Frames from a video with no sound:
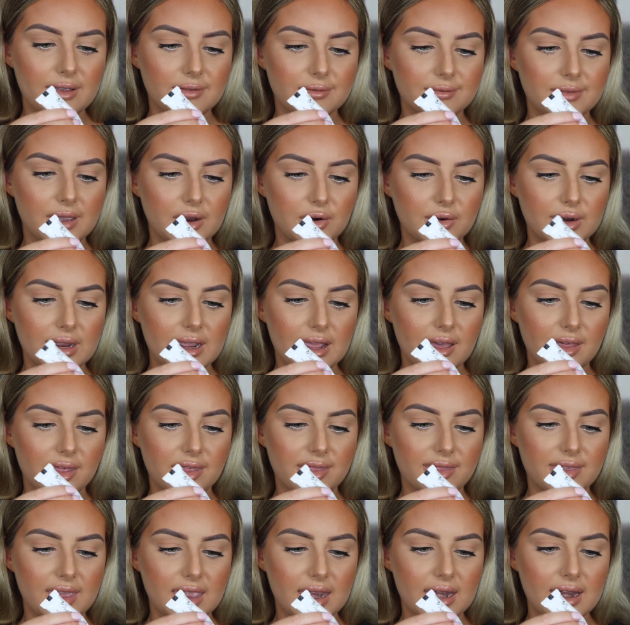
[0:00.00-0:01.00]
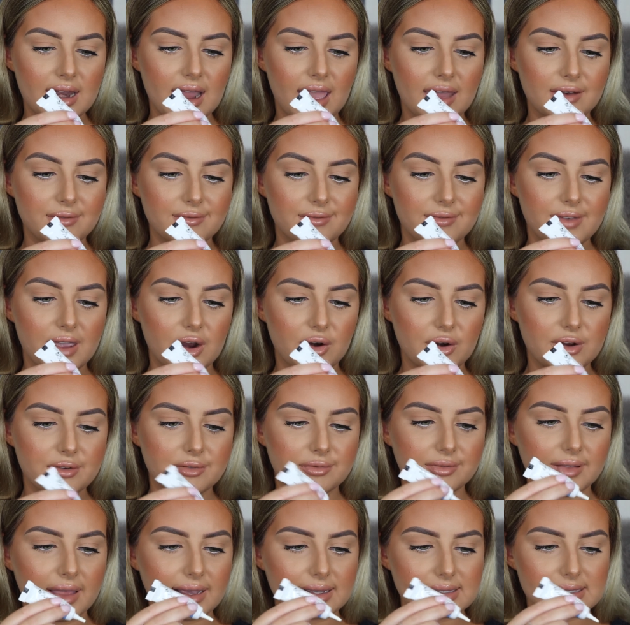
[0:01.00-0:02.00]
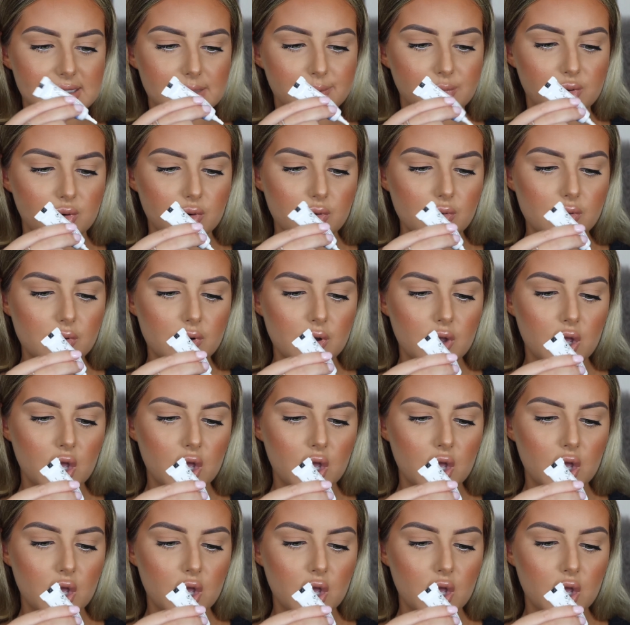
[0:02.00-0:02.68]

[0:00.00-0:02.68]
very thin and very flexible,